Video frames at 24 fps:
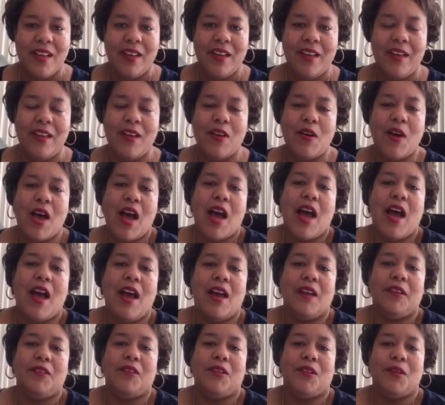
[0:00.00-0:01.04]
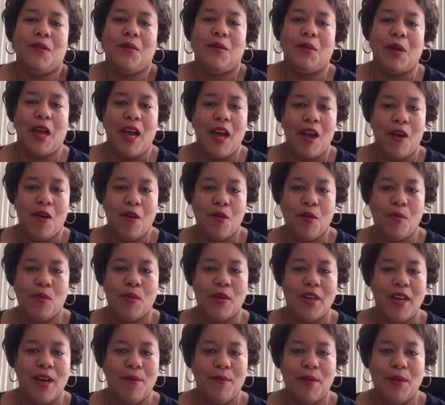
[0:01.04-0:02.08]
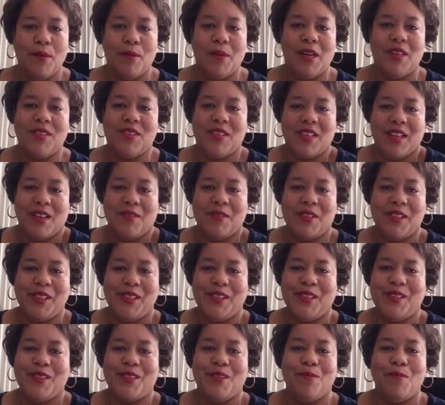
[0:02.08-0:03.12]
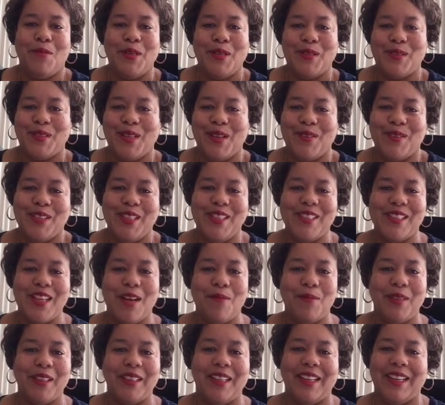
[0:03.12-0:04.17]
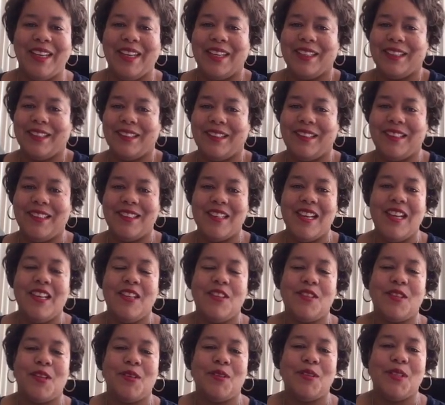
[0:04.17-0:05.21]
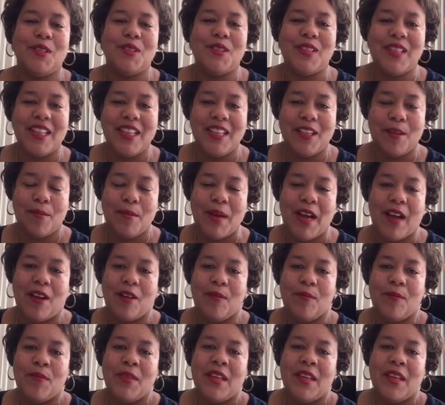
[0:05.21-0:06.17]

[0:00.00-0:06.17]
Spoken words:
I hope when I'm in my 70s and mid 70s, I'm looking that good. So just think about